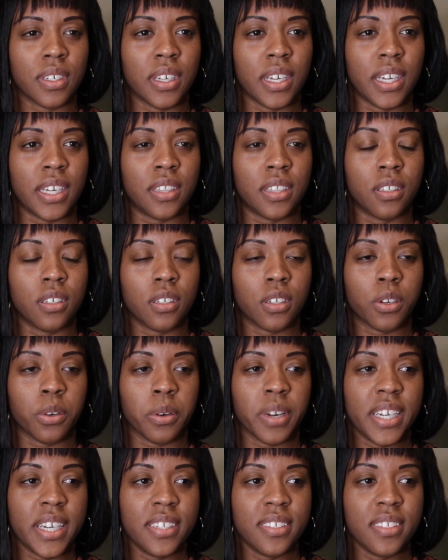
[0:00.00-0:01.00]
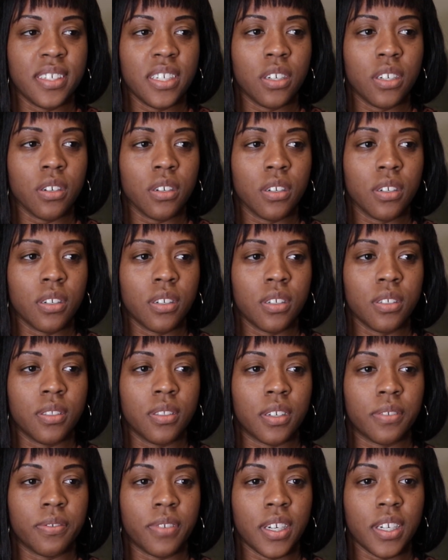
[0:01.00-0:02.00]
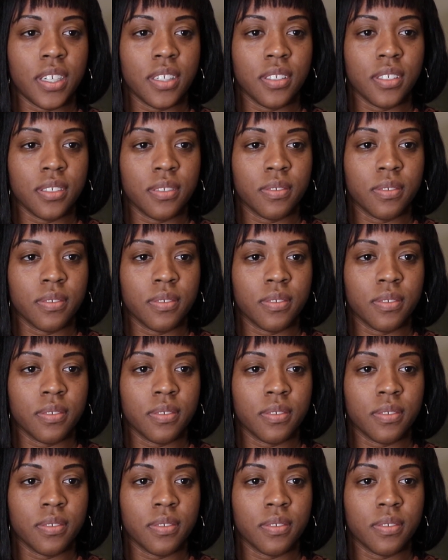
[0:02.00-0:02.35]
And look crazy, girl? The fuck?